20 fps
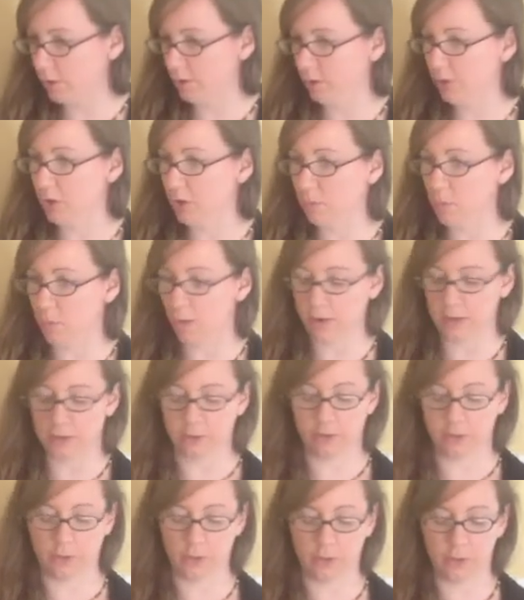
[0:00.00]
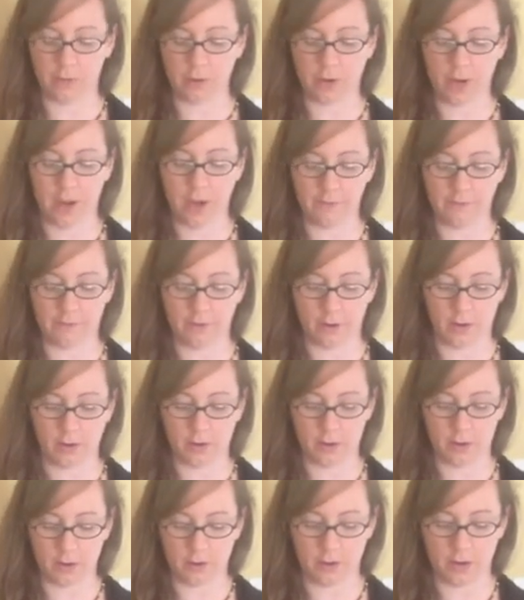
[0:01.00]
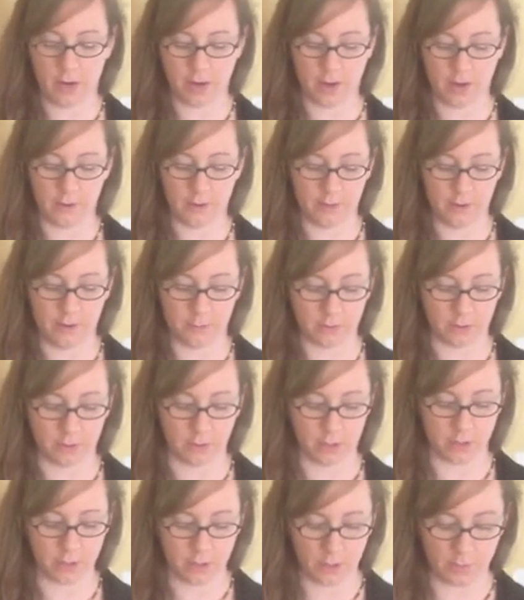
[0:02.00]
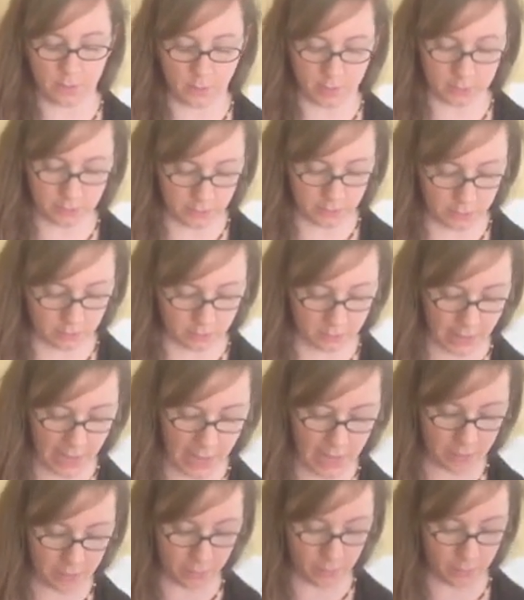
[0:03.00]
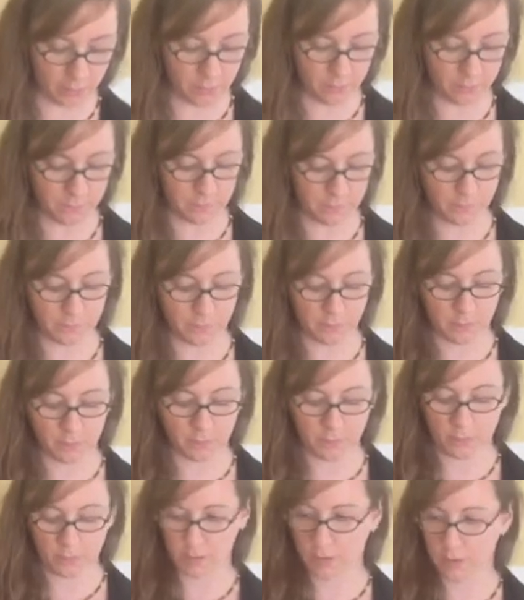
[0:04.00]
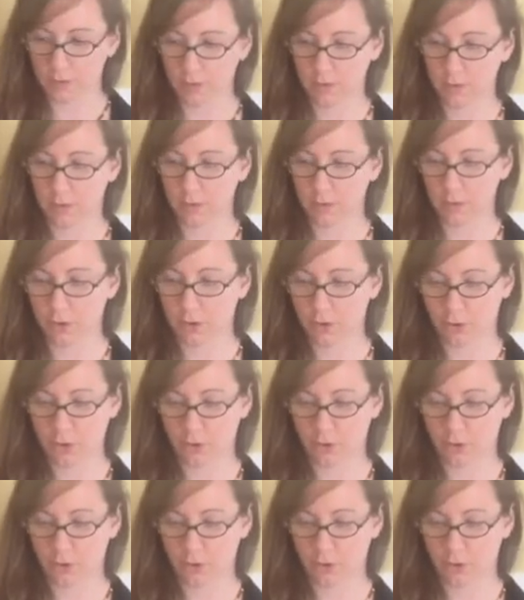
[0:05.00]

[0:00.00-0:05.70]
you want to cover, not cover, I'm sorry, you want to label your